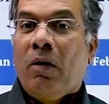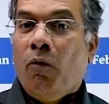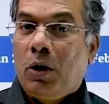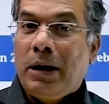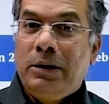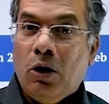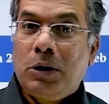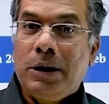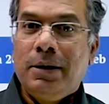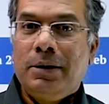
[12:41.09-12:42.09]
what are your
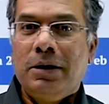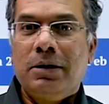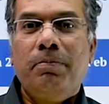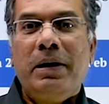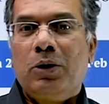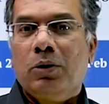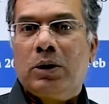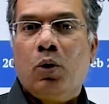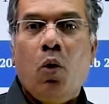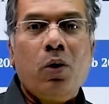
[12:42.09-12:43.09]
chances based on the
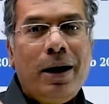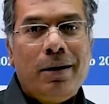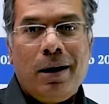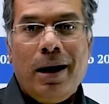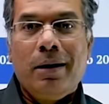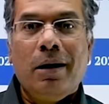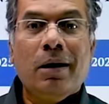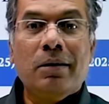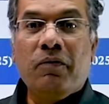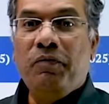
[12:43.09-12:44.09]
score and rank
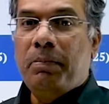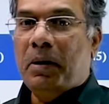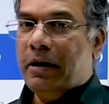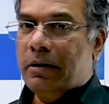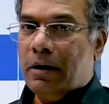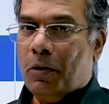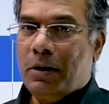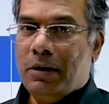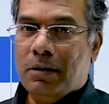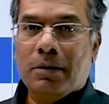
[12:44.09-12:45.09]
that we predicted out
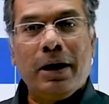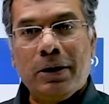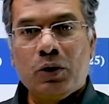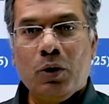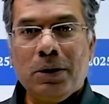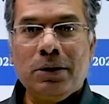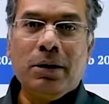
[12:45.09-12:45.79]
here thank you so much